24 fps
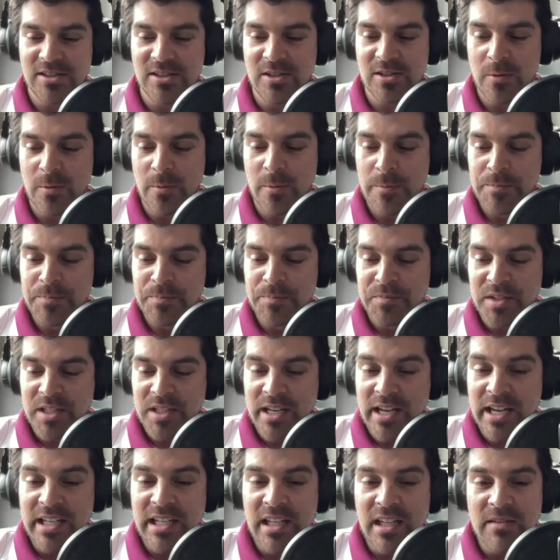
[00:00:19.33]
So
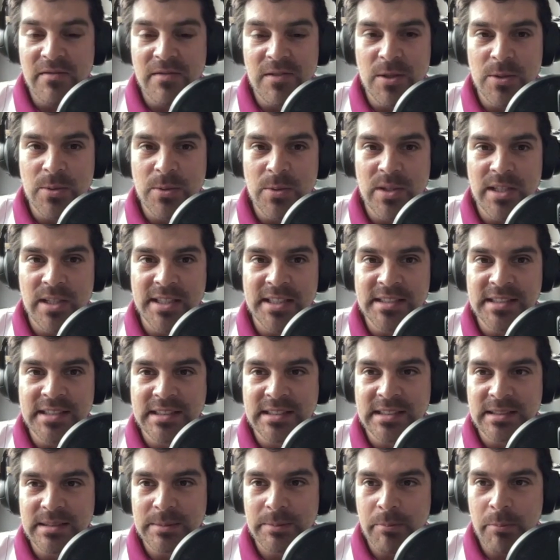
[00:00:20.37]
I give you
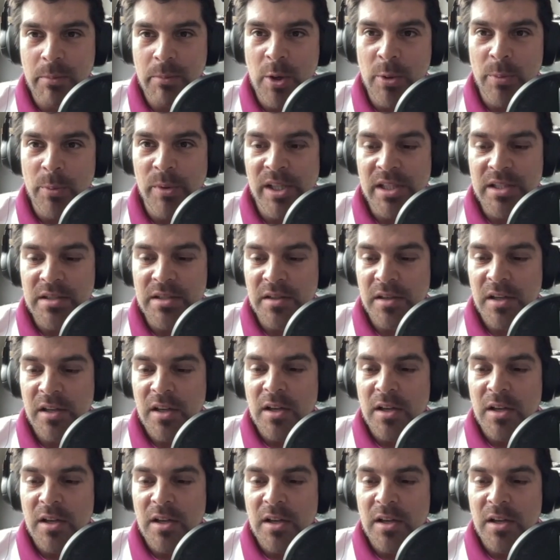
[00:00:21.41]
this moment